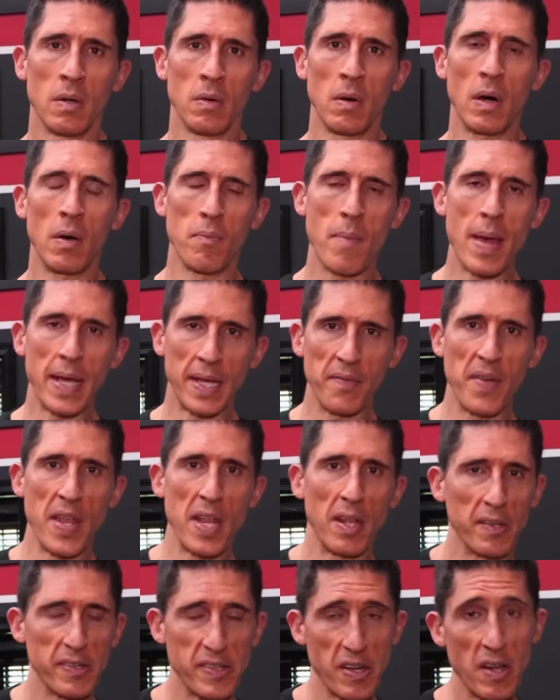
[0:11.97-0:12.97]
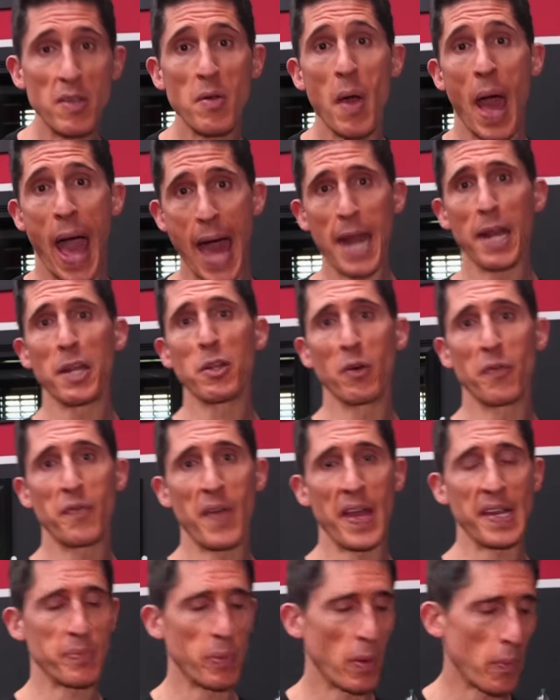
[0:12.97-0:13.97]
Well, make a video to show you how to do a
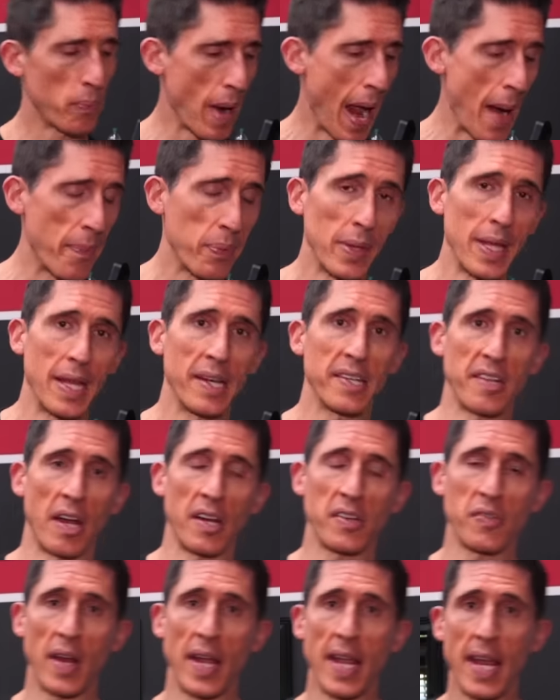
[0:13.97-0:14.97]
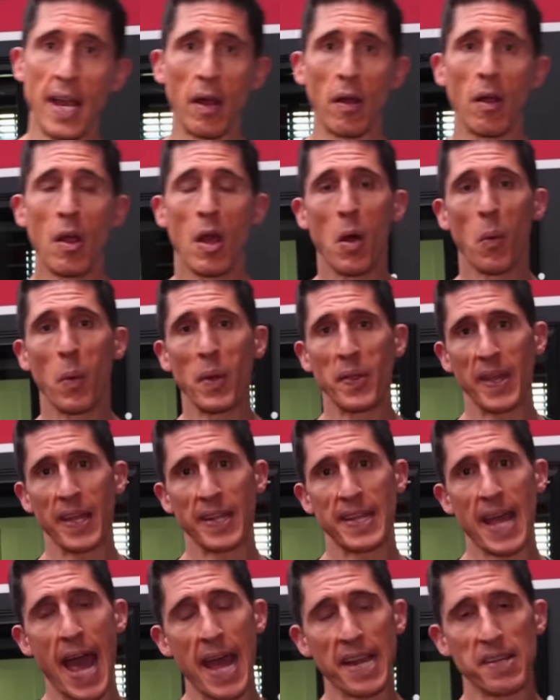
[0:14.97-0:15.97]
face pull properly and it starts right here with the
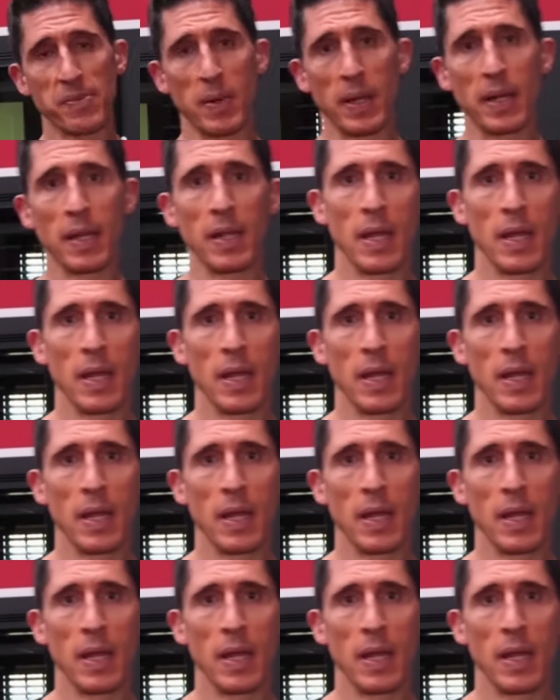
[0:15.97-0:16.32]
attachment.